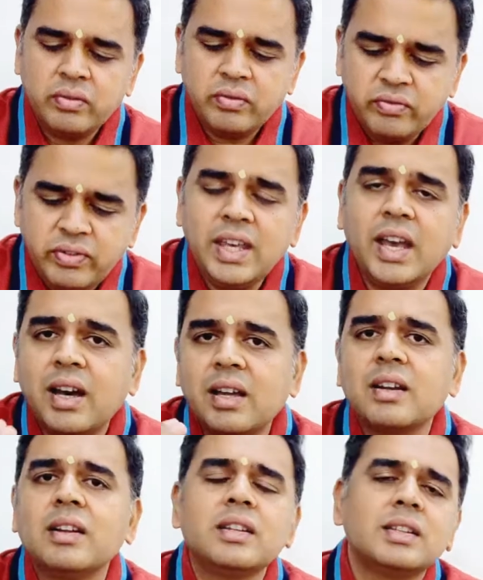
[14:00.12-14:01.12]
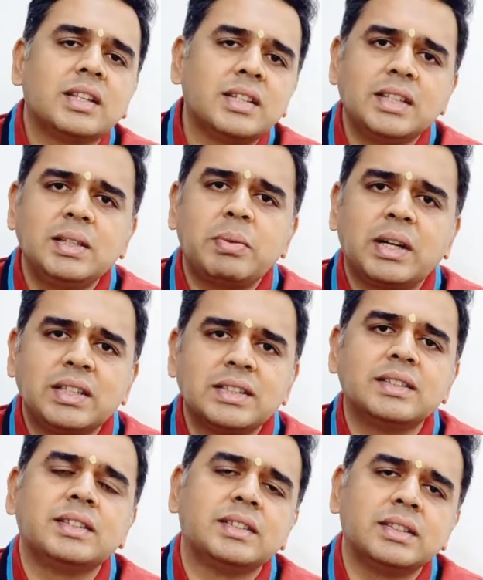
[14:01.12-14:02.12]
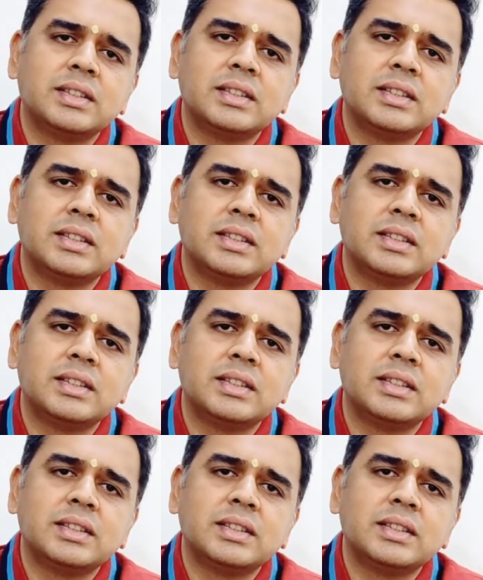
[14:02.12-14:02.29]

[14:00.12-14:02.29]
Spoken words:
We are the Dhadhipandans.